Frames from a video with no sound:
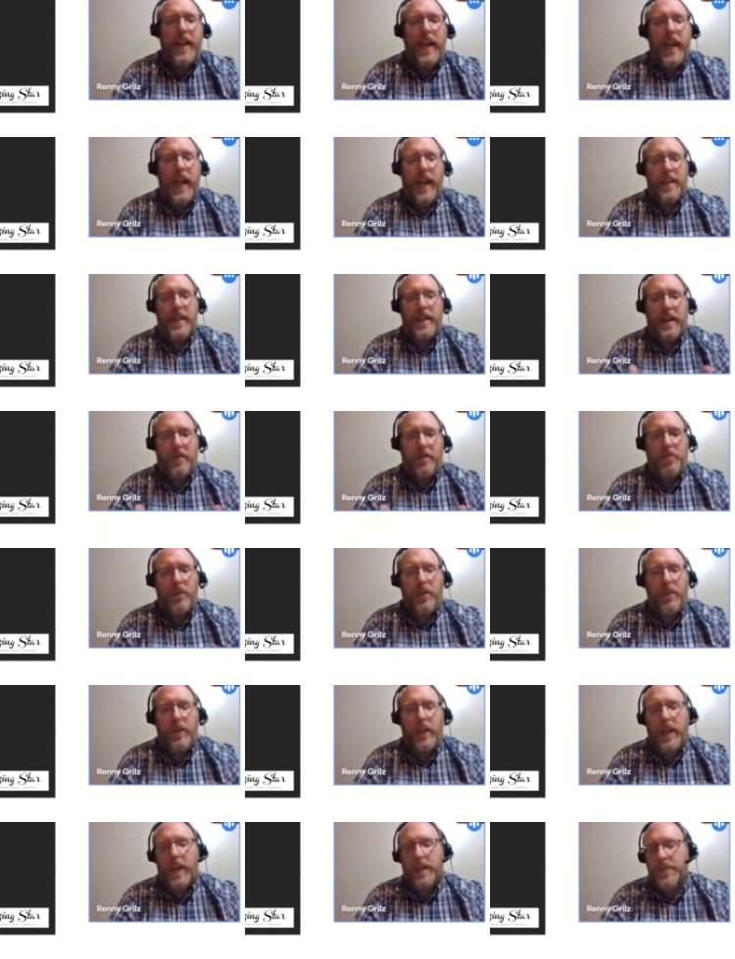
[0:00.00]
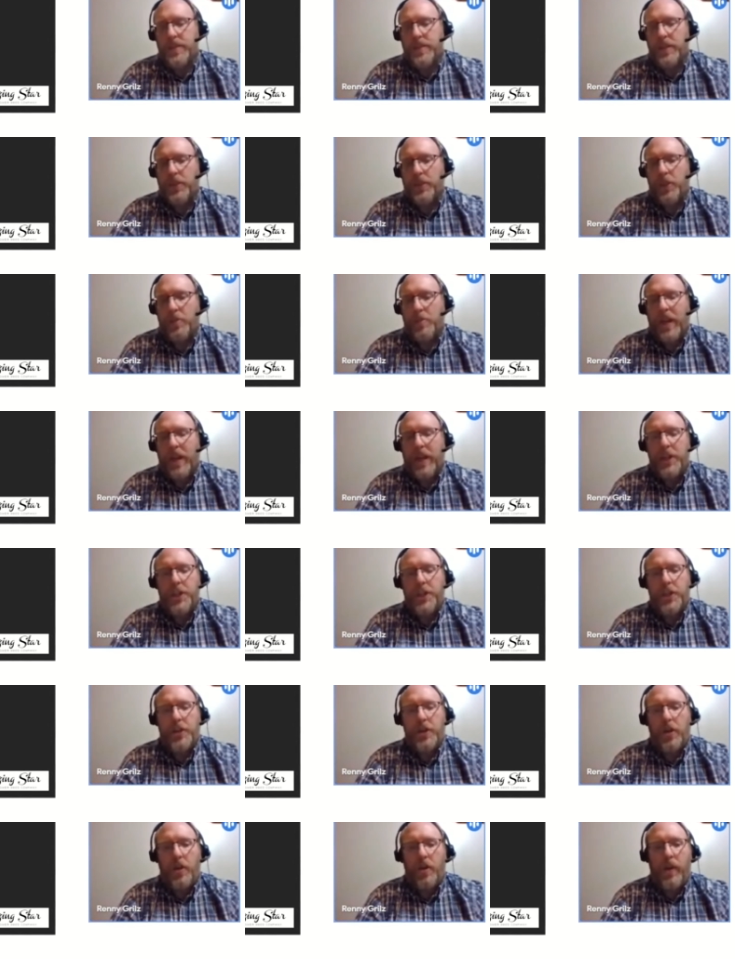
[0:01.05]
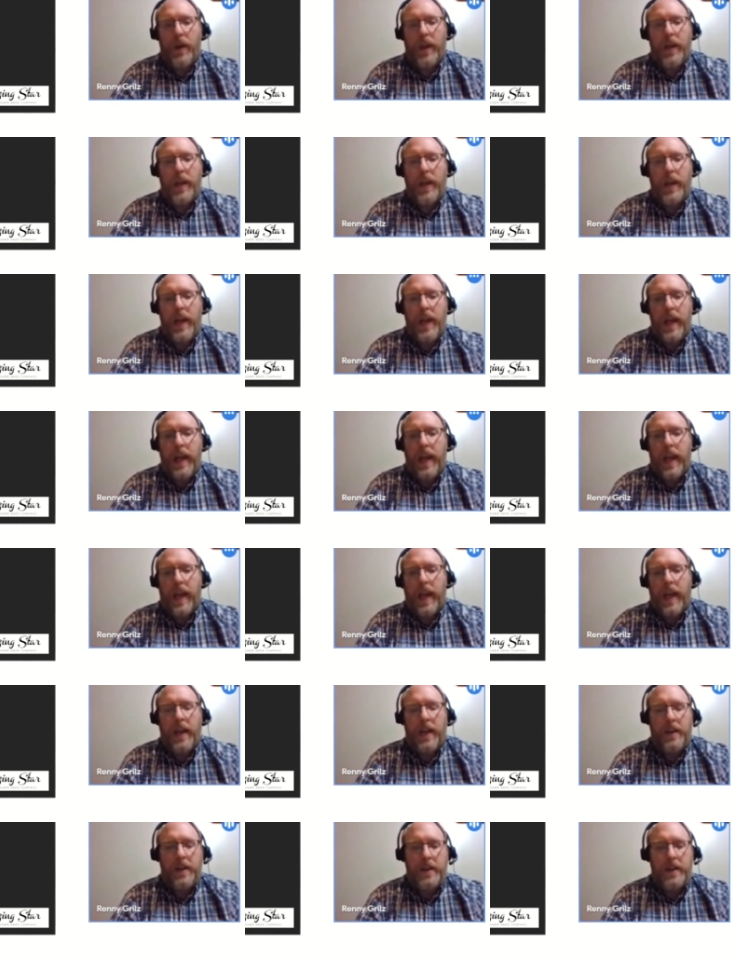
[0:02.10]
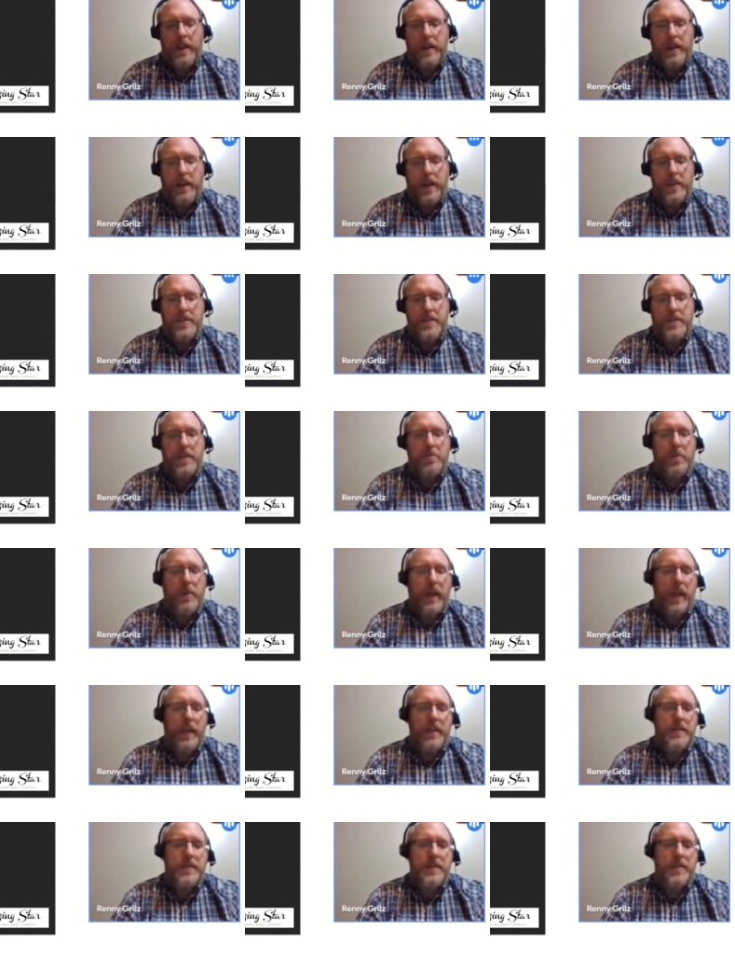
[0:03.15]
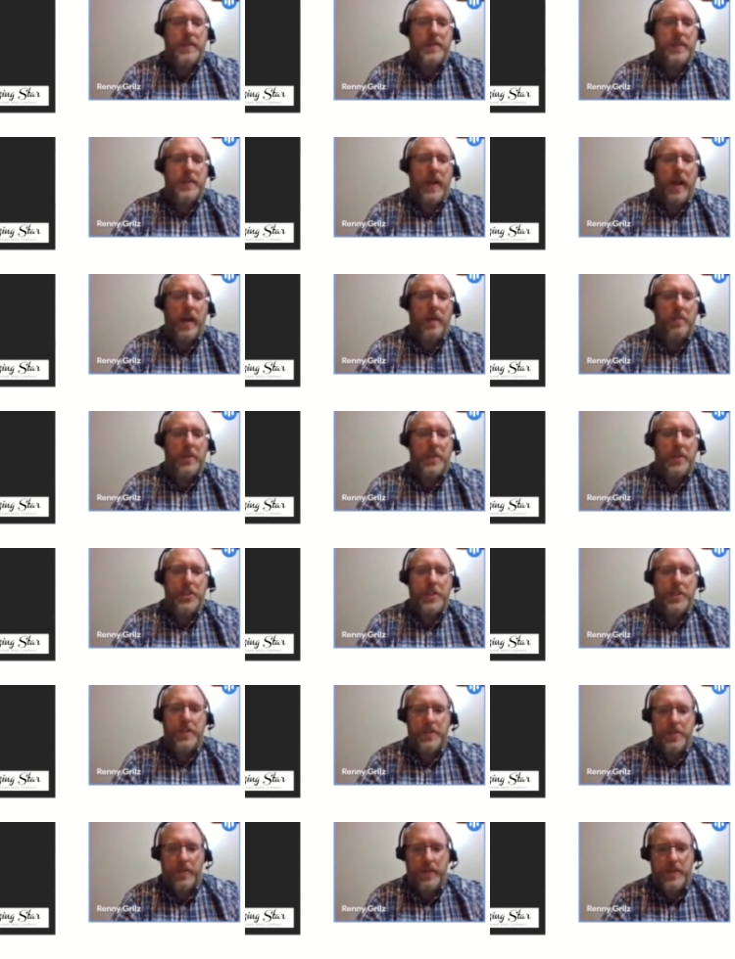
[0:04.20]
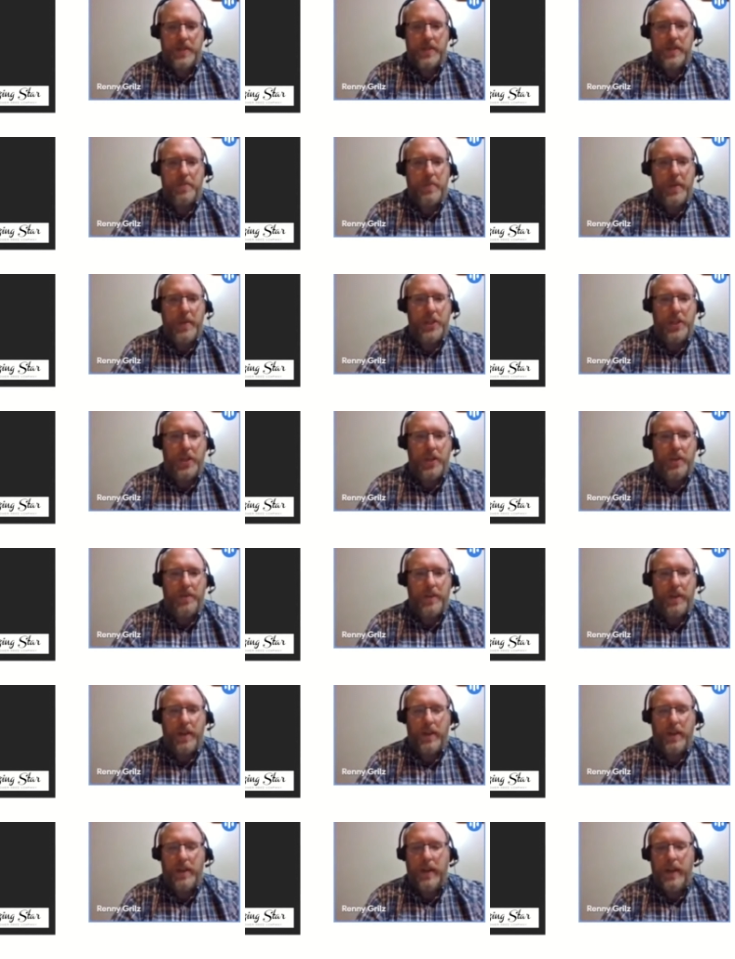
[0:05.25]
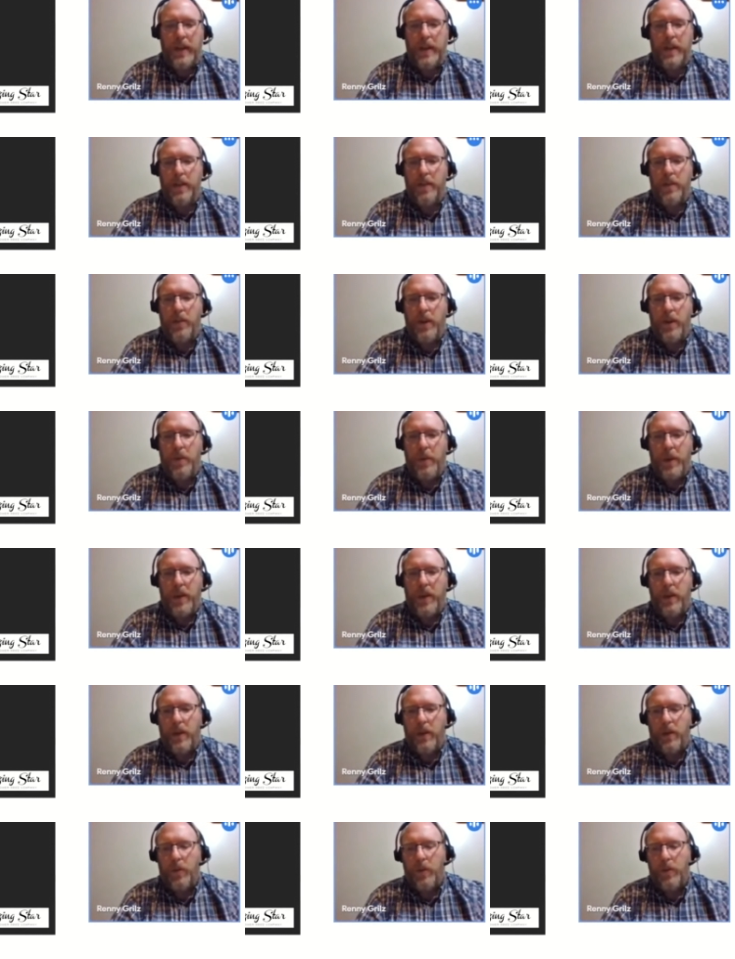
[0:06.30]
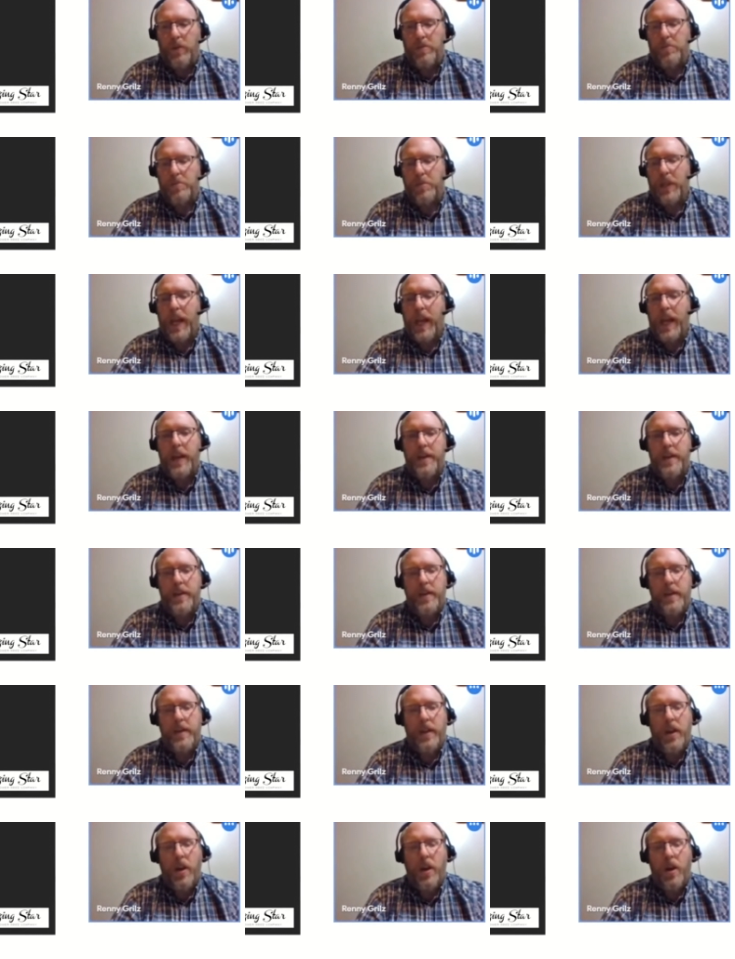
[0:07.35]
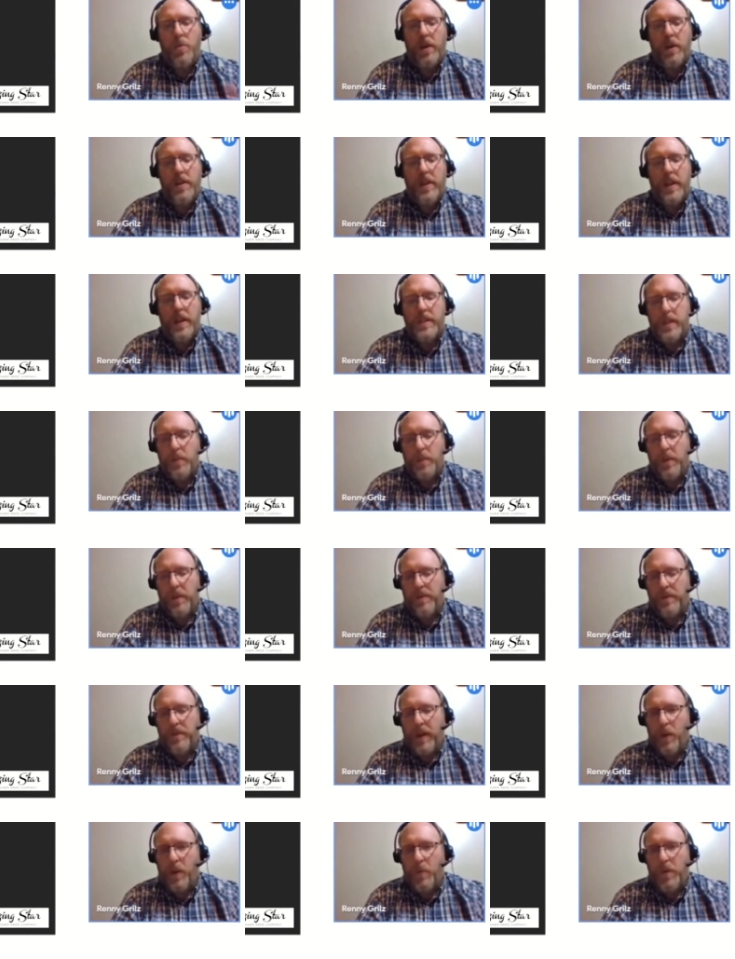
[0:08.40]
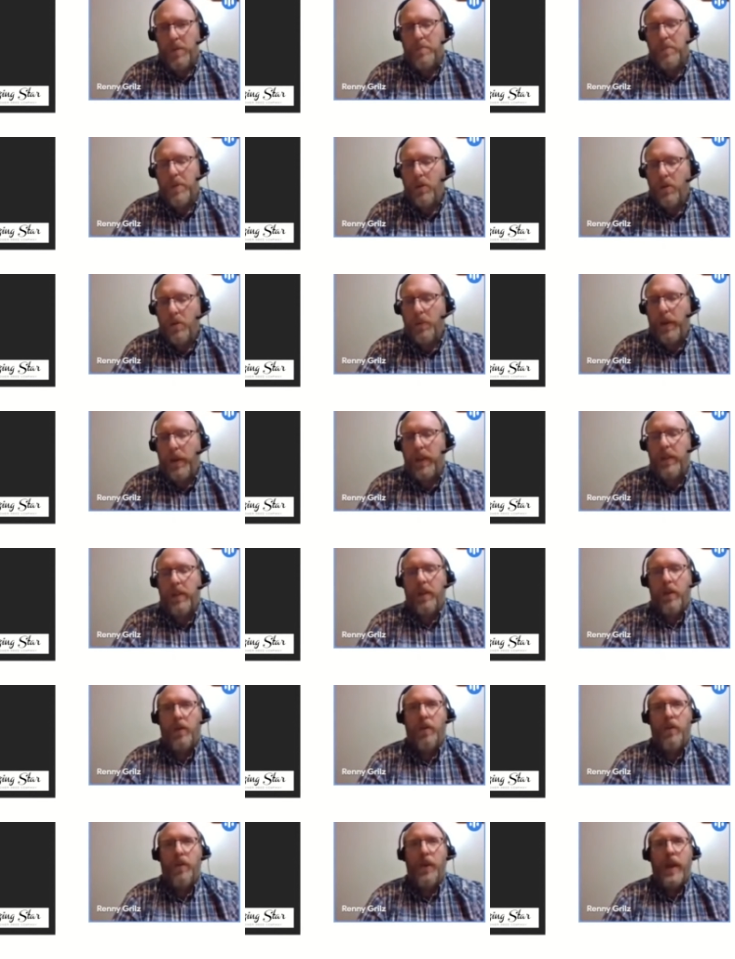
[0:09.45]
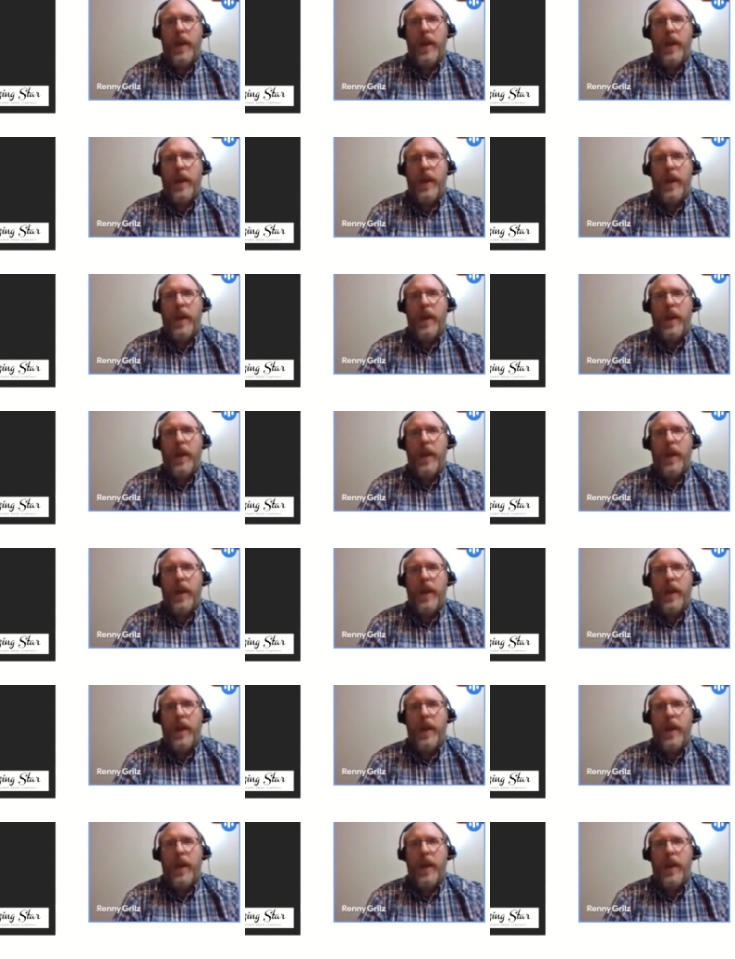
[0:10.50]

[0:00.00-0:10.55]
And that really gets the germination going and gets the plants established. So this is a picture of a 3-week-old plant. One of the things that we found with milkweed, though,